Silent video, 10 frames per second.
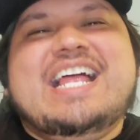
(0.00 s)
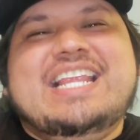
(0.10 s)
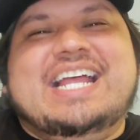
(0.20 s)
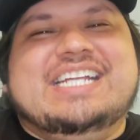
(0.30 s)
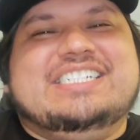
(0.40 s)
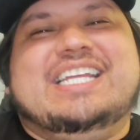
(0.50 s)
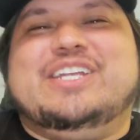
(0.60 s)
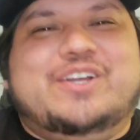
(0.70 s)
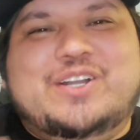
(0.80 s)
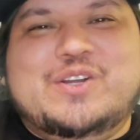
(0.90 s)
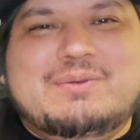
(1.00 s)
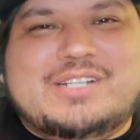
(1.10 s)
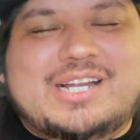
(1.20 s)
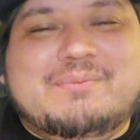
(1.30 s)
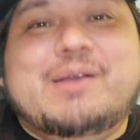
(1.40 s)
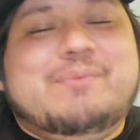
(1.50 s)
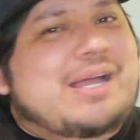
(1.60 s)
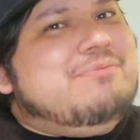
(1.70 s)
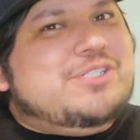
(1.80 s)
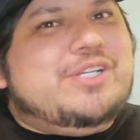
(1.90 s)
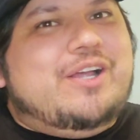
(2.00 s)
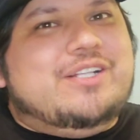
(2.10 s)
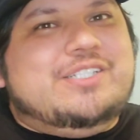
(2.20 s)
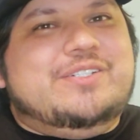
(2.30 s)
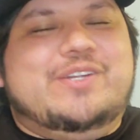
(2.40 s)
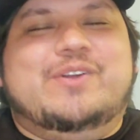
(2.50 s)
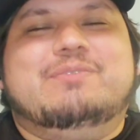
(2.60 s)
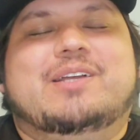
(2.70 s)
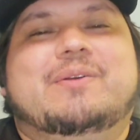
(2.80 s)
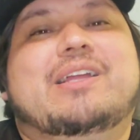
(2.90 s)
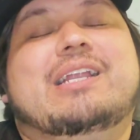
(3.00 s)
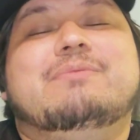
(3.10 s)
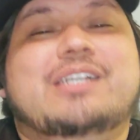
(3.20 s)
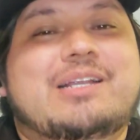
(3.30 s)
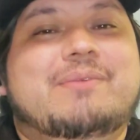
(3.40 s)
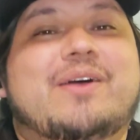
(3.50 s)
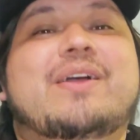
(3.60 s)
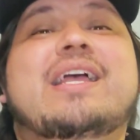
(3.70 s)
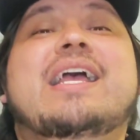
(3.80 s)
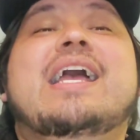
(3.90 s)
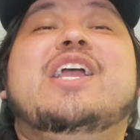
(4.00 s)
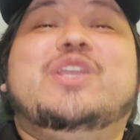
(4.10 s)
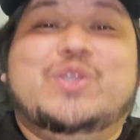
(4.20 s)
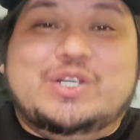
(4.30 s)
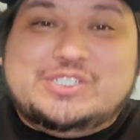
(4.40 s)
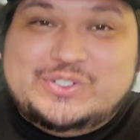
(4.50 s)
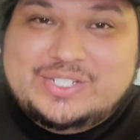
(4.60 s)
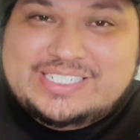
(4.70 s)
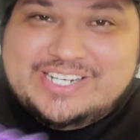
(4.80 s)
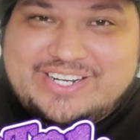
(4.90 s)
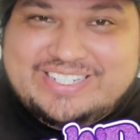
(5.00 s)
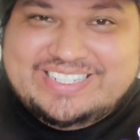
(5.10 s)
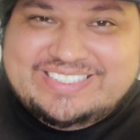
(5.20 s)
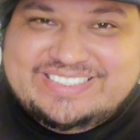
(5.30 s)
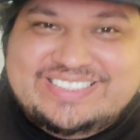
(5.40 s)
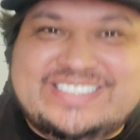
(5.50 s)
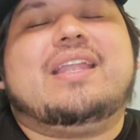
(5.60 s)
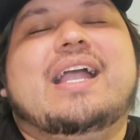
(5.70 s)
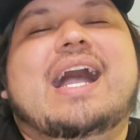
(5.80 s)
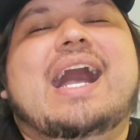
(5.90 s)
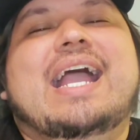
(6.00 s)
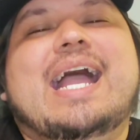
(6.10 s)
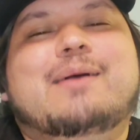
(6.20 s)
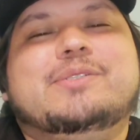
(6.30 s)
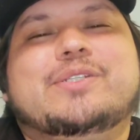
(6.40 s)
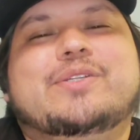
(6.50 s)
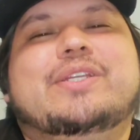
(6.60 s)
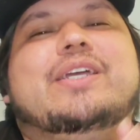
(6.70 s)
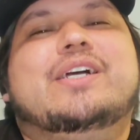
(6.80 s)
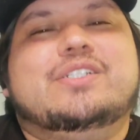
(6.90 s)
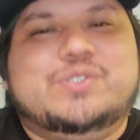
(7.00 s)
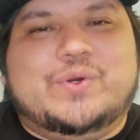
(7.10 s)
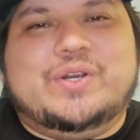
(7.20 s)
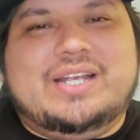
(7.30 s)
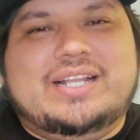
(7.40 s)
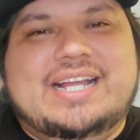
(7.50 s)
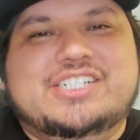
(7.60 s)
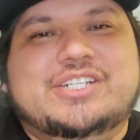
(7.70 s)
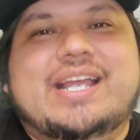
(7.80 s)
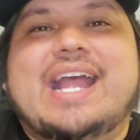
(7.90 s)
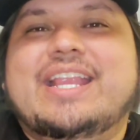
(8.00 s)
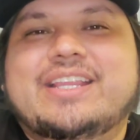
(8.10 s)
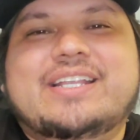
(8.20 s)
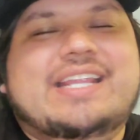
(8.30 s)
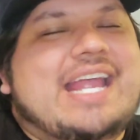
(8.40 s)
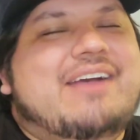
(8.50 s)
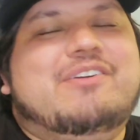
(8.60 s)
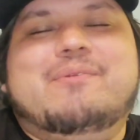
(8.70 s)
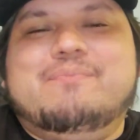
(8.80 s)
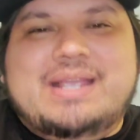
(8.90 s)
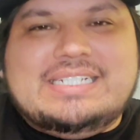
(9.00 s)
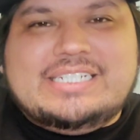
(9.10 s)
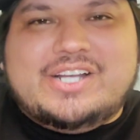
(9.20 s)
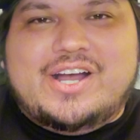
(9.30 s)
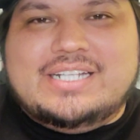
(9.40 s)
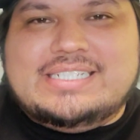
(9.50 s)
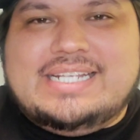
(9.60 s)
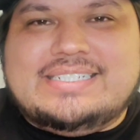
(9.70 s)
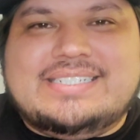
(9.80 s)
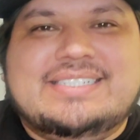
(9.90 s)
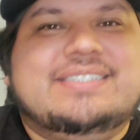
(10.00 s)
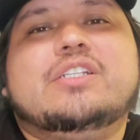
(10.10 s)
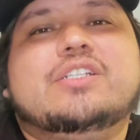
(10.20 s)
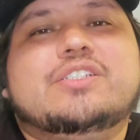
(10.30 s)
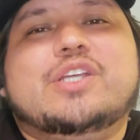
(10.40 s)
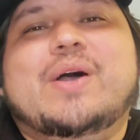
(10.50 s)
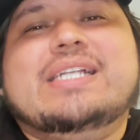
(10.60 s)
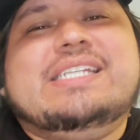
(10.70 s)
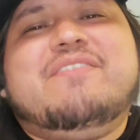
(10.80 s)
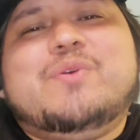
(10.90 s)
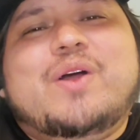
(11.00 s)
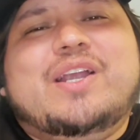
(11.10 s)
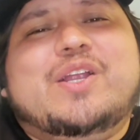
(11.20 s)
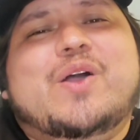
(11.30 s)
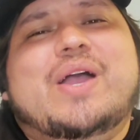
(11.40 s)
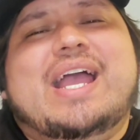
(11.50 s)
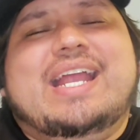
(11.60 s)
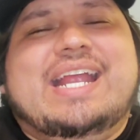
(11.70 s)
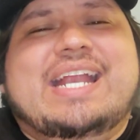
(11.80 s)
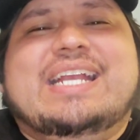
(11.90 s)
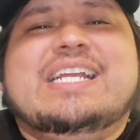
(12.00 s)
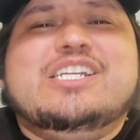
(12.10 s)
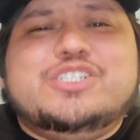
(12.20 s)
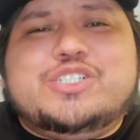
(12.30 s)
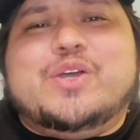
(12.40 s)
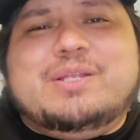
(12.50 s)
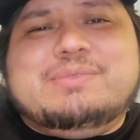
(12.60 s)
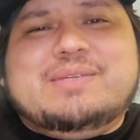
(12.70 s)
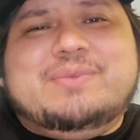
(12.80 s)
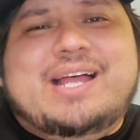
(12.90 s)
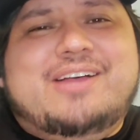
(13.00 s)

Elijah like y'all know who I'm talking about, but I'm sure y'all do know who I'm talking about. And I'm talking about yours truly, darling. I absolutely adore Elijah, and they have amazing content. So I definitely wanted to go ahead and show them some